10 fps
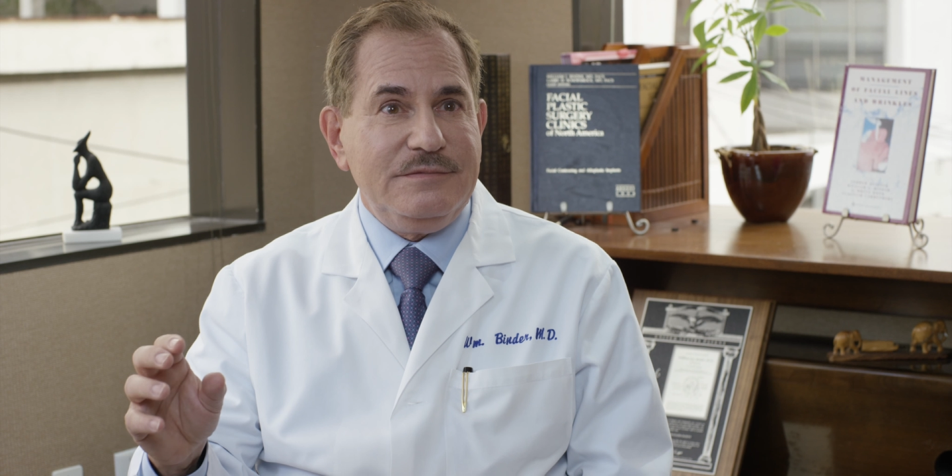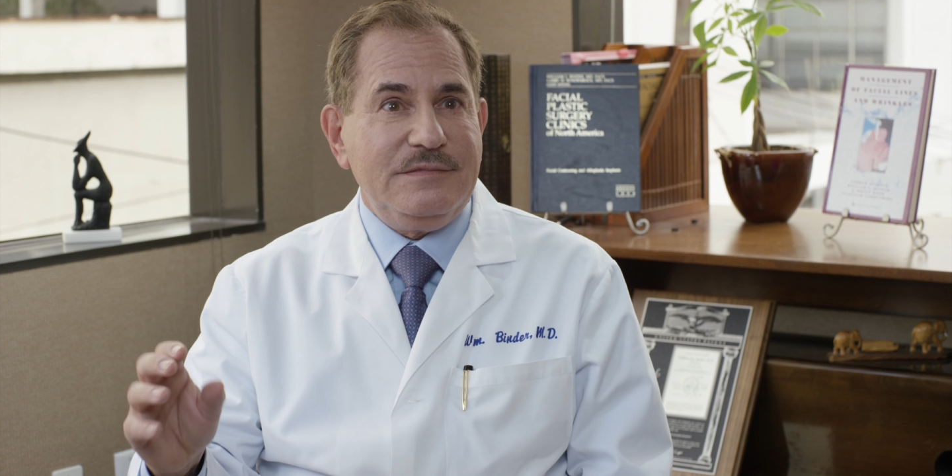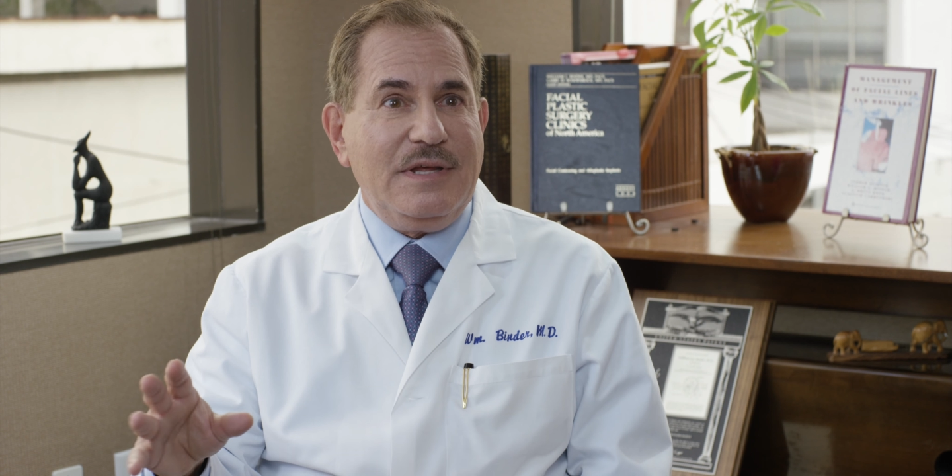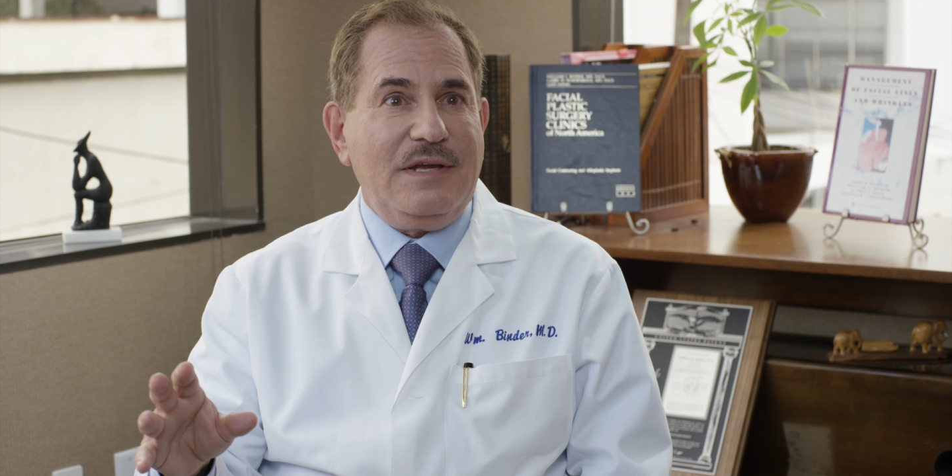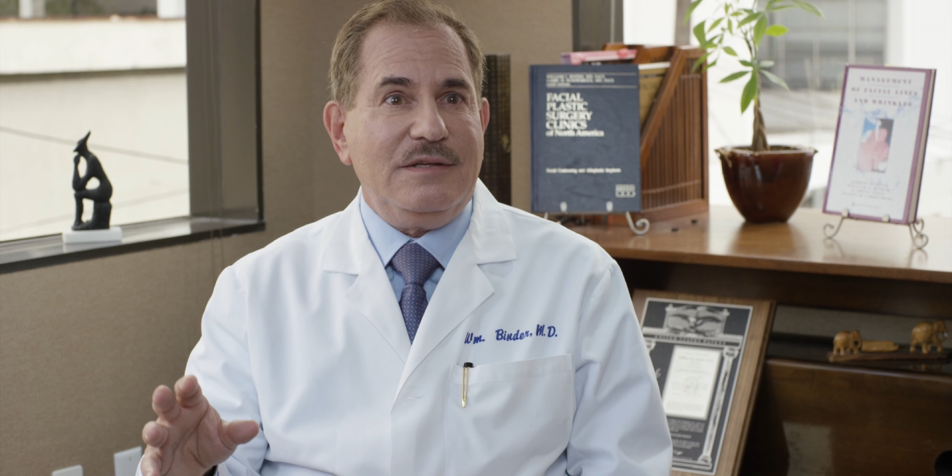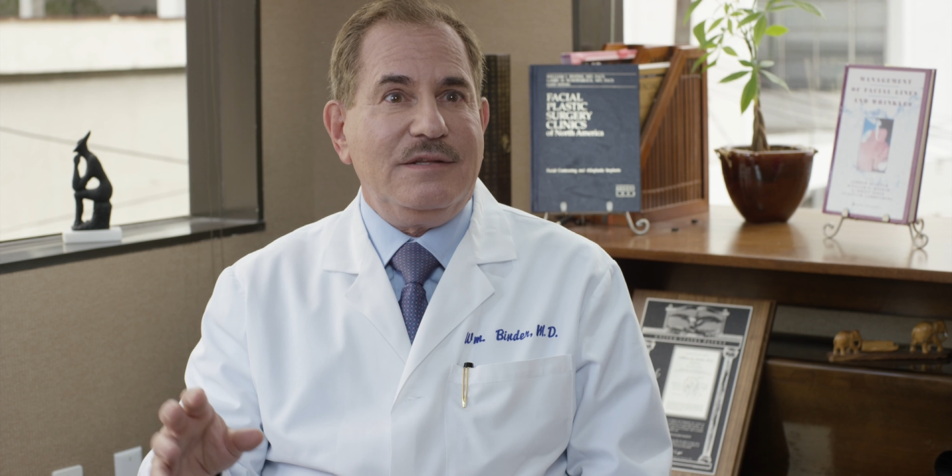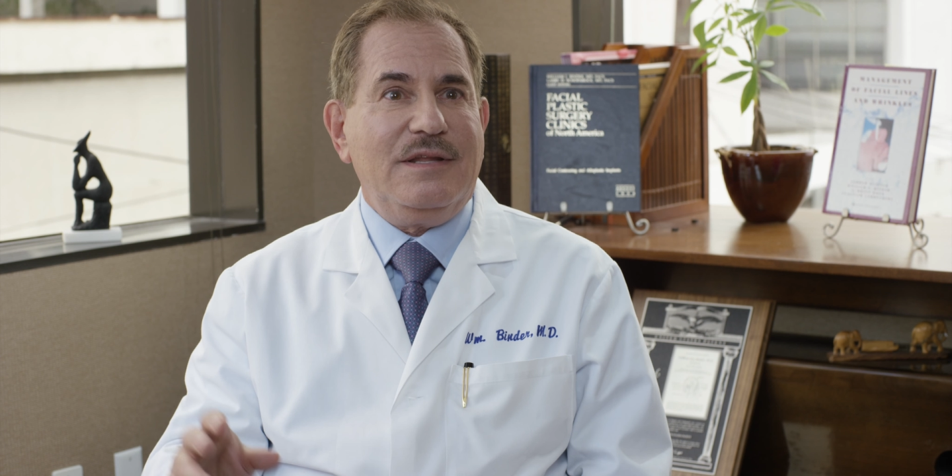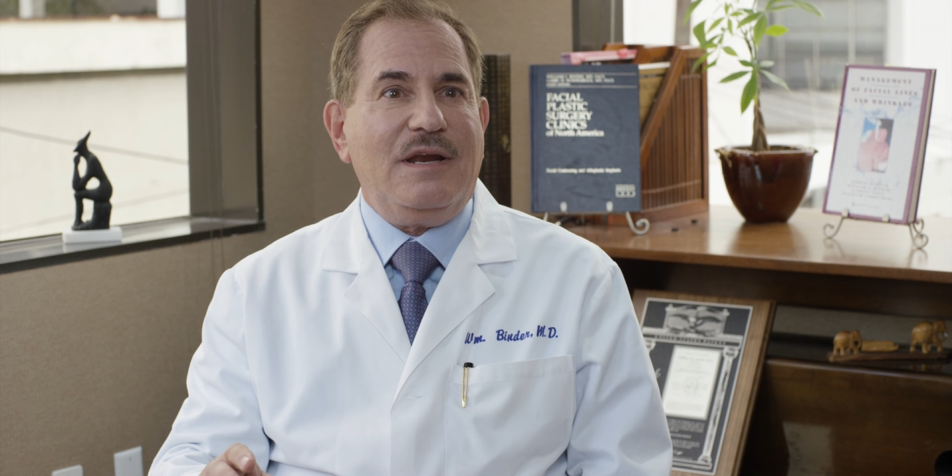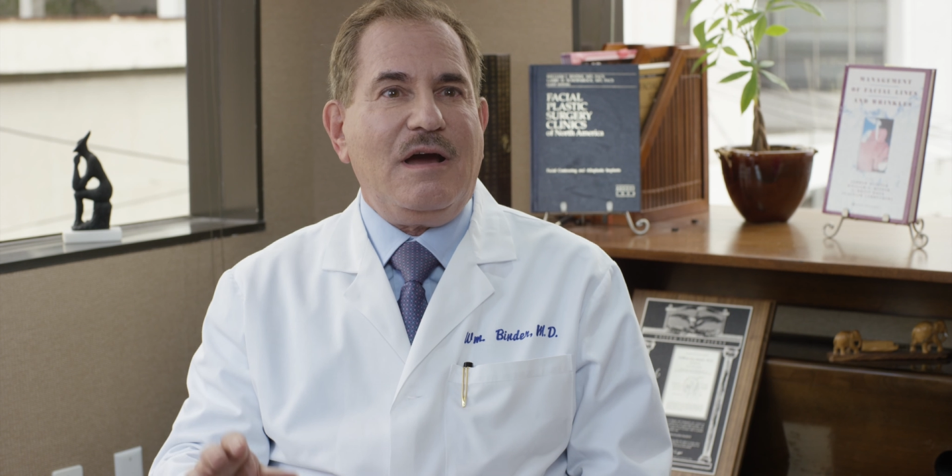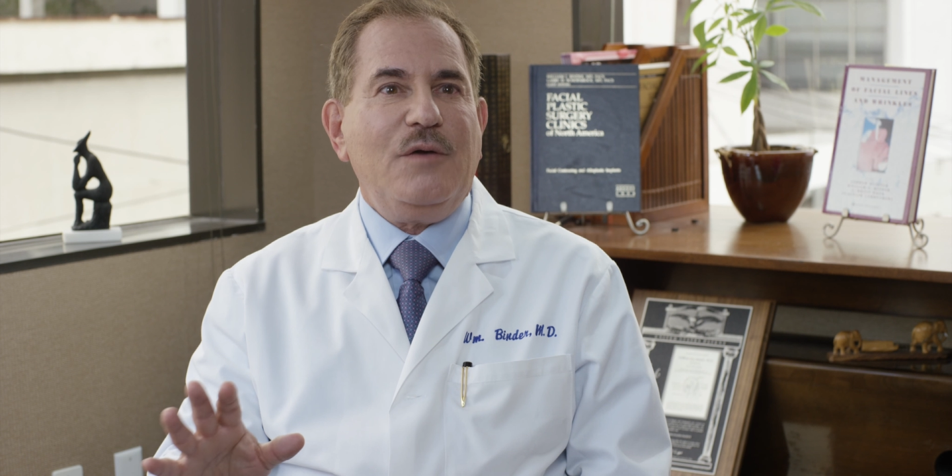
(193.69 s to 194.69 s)
that
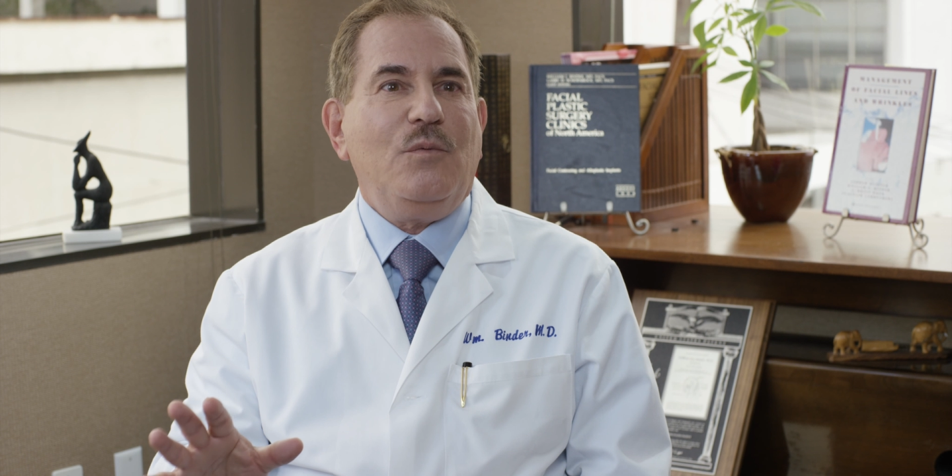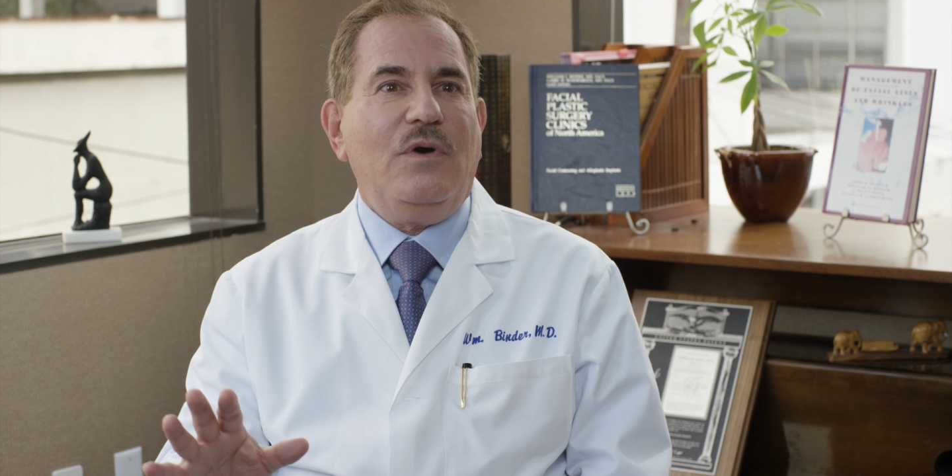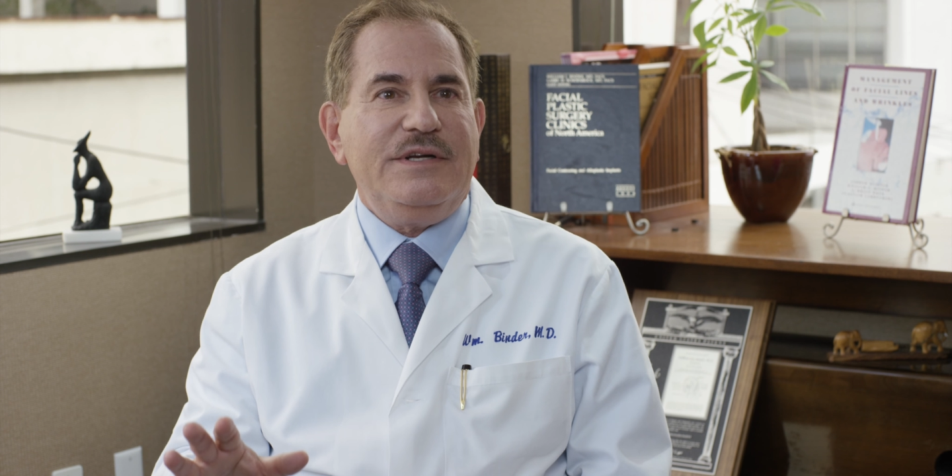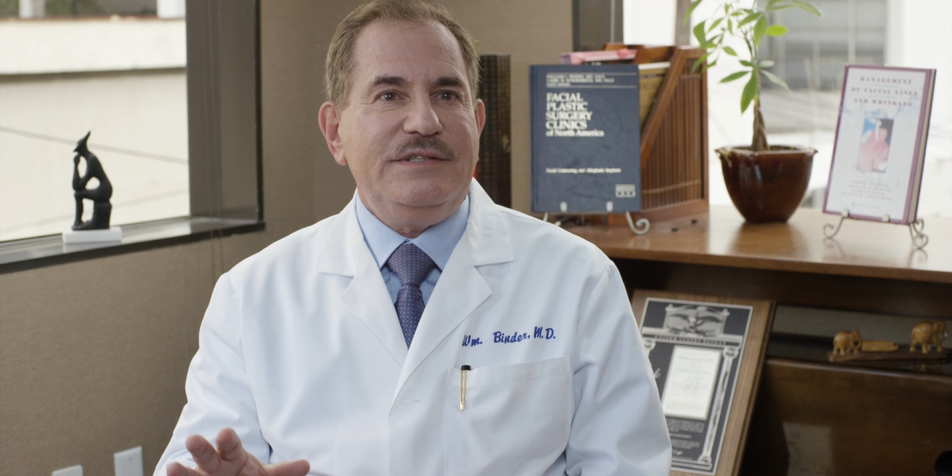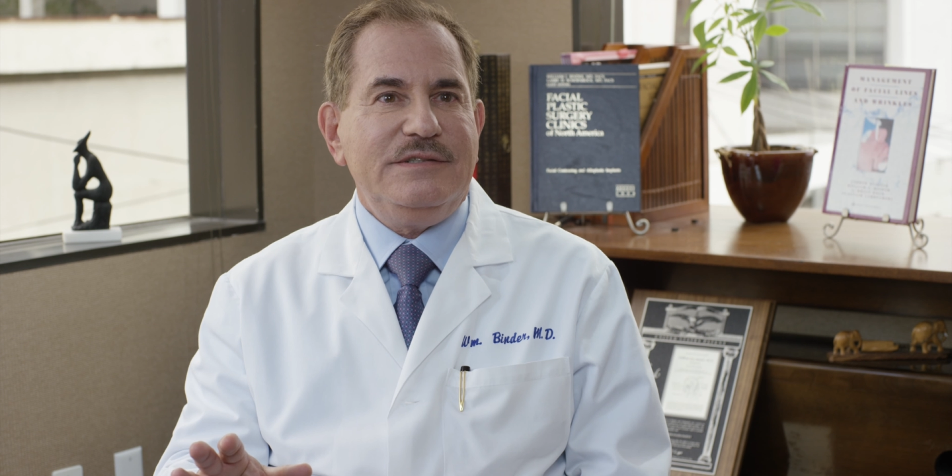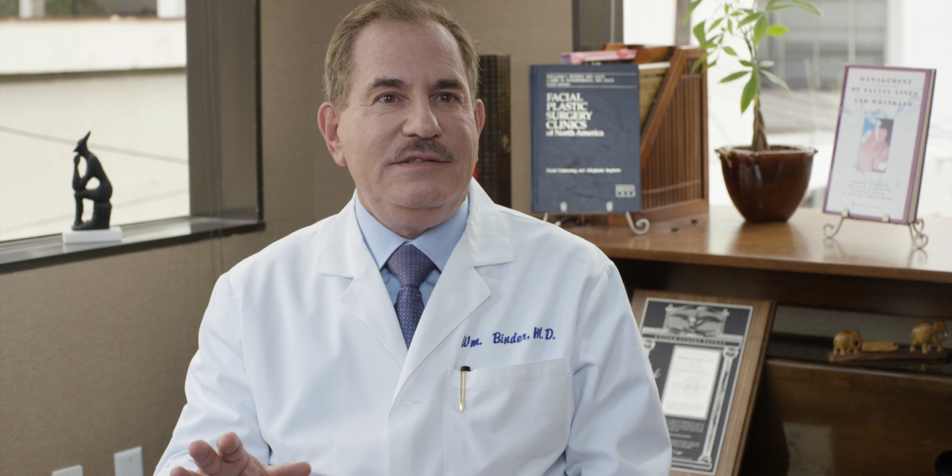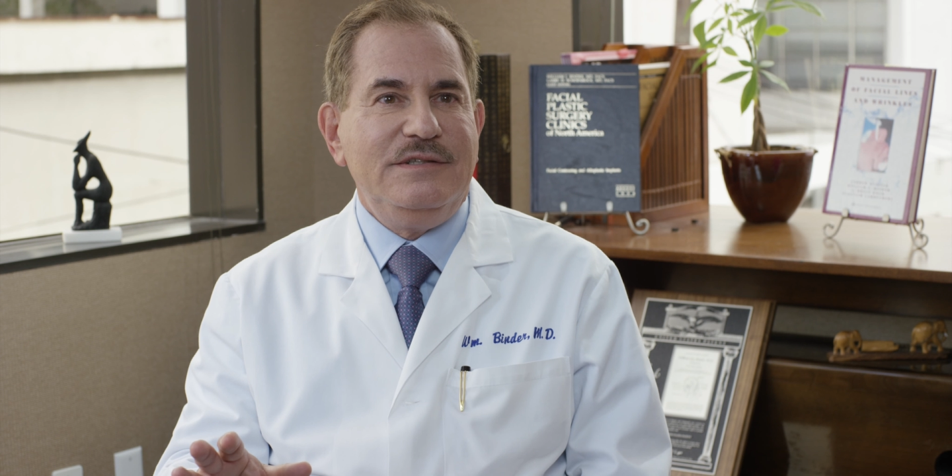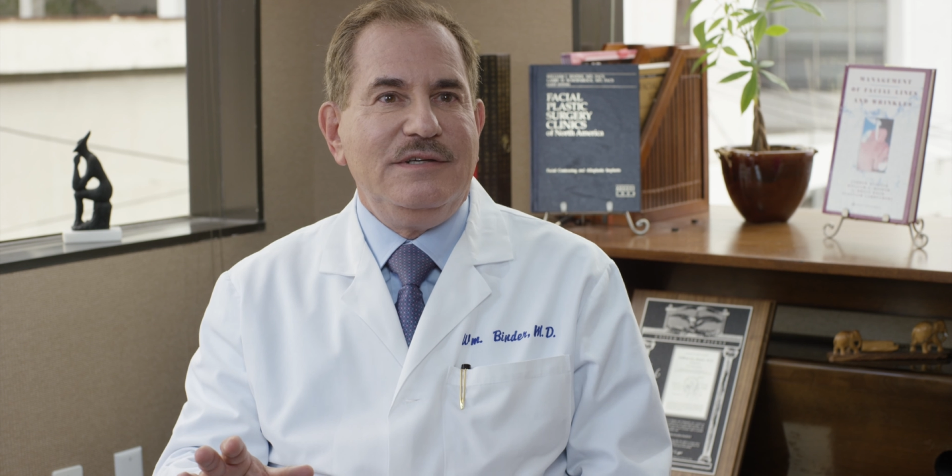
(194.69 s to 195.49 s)
I wanted.